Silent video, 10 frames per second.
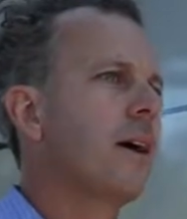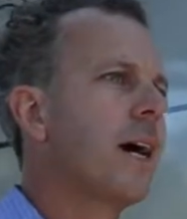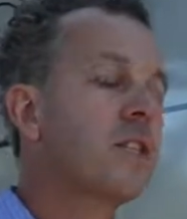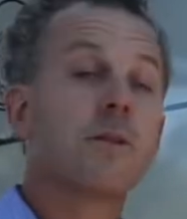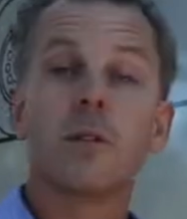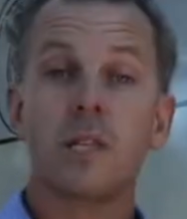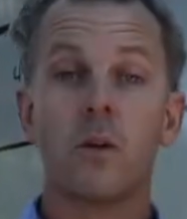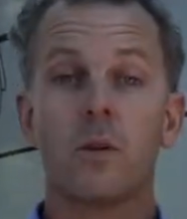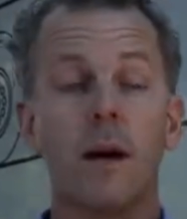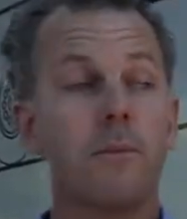customers that
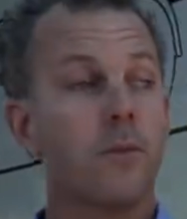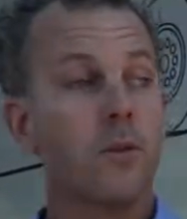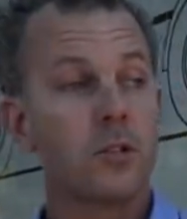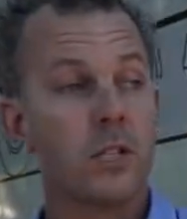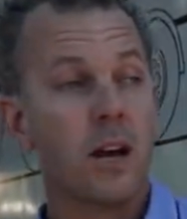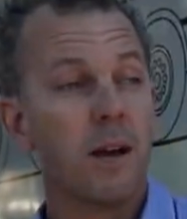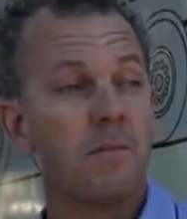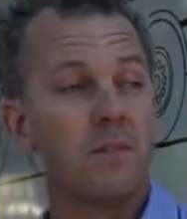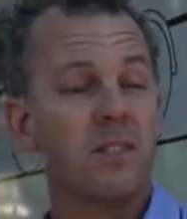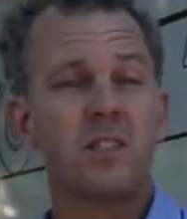will come through, stone,
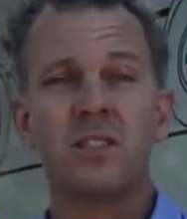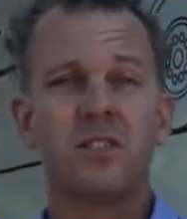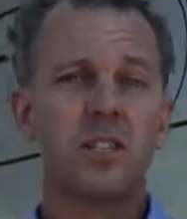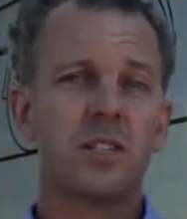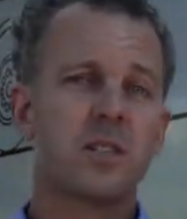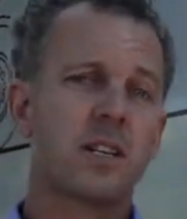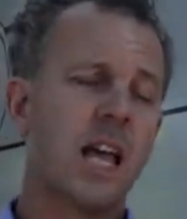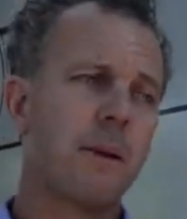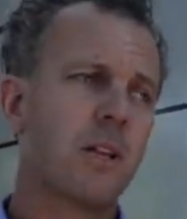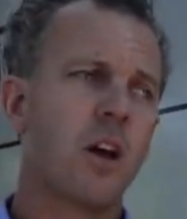just
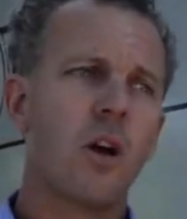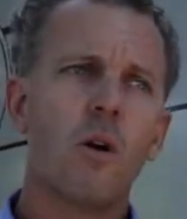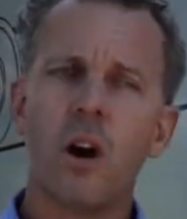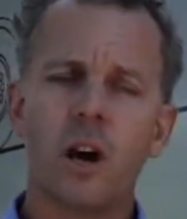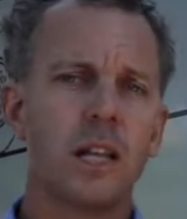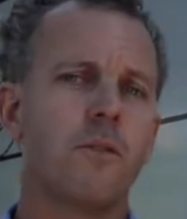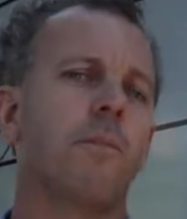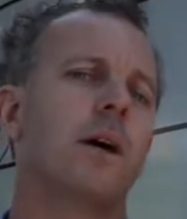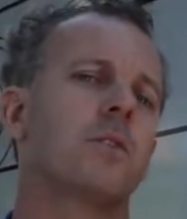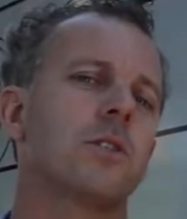claiming, no, I only ever
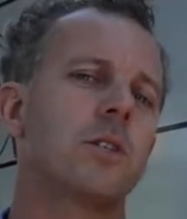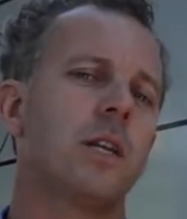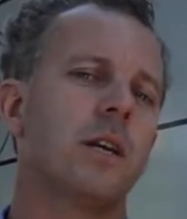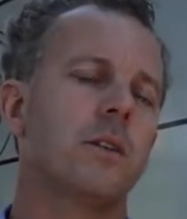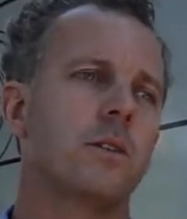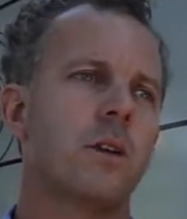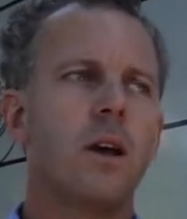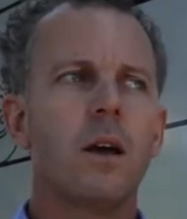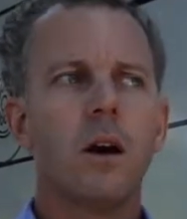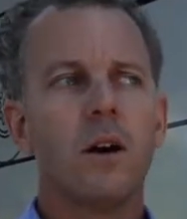balance the steers.
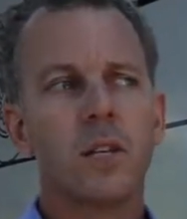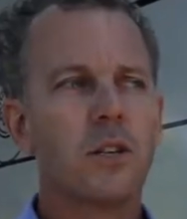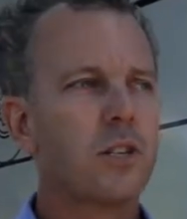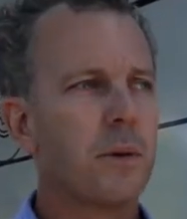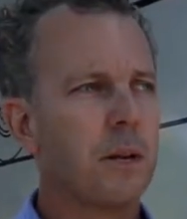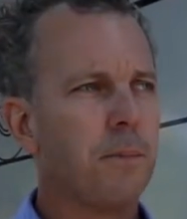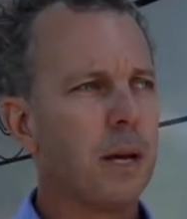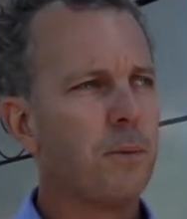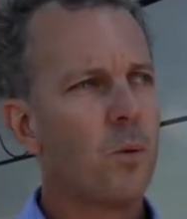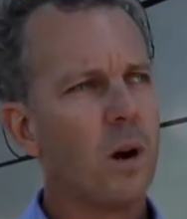I've said to so many
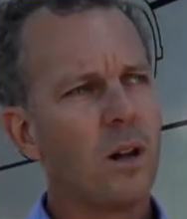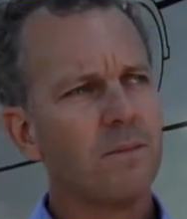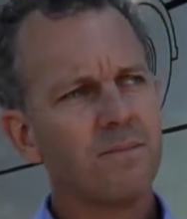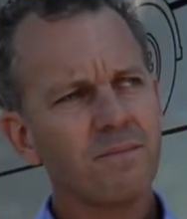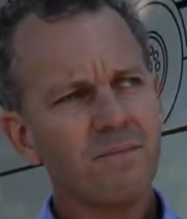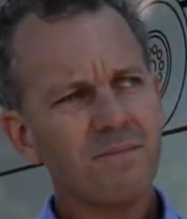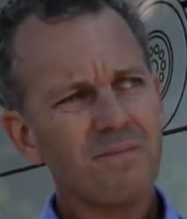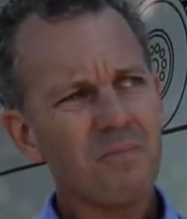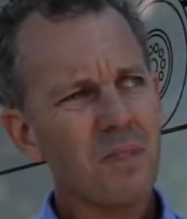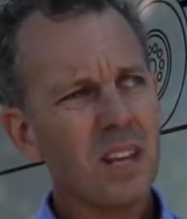people, well,
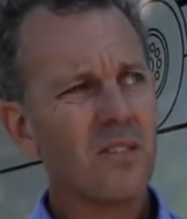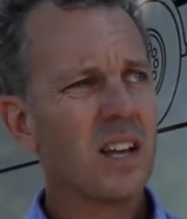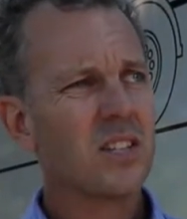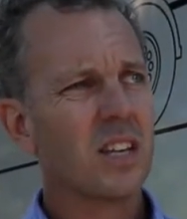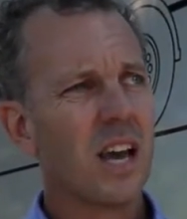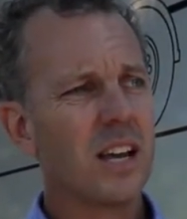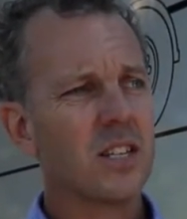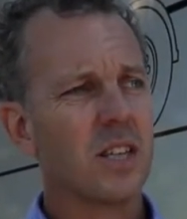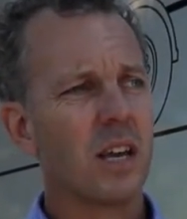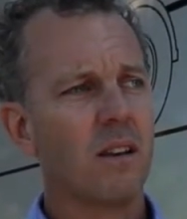if that's the case,
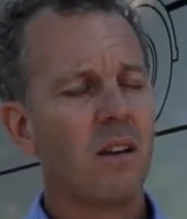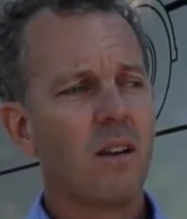then,